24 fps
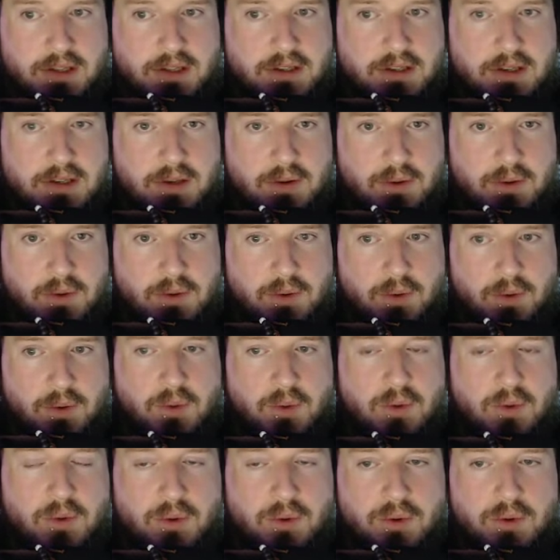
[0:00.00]
to
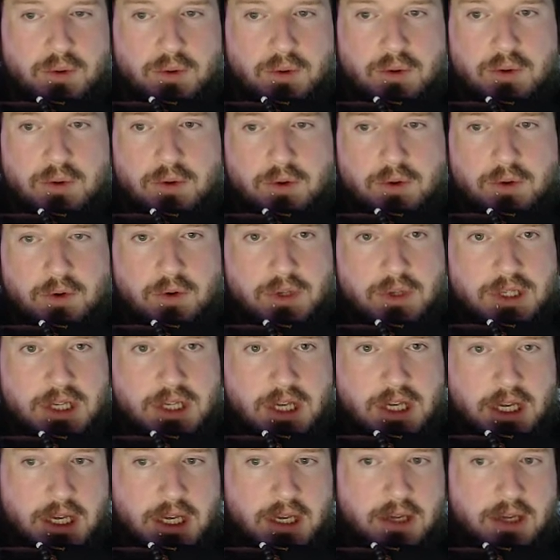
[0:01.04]

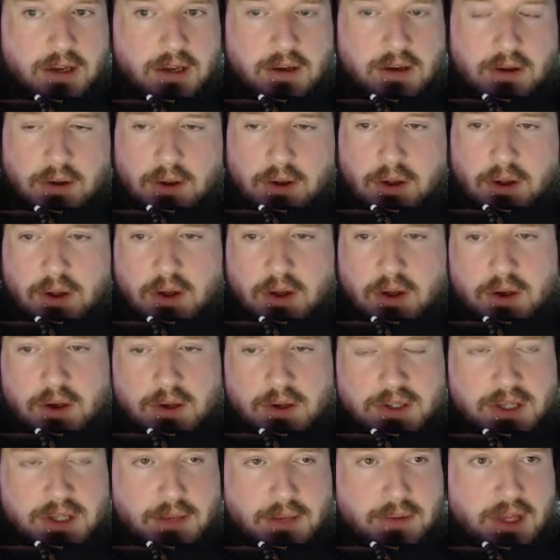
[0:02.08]
critique
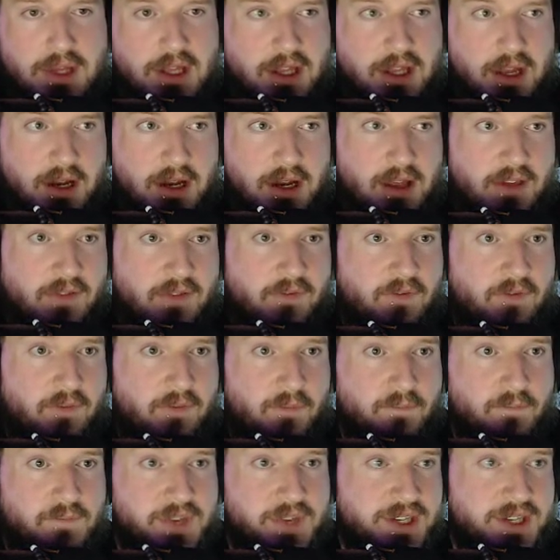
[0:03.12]
something that is
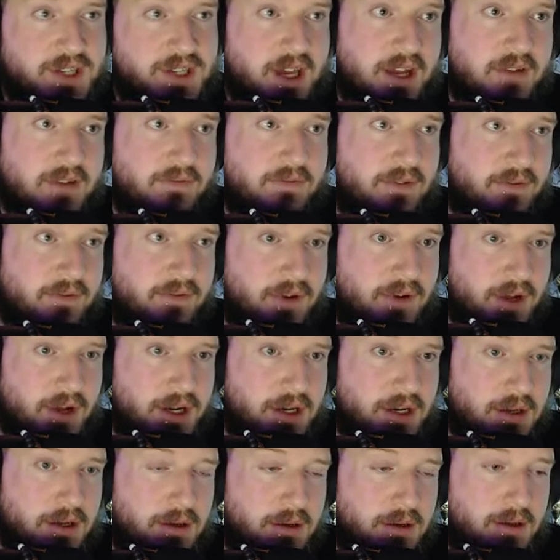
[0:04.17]
designed for fun,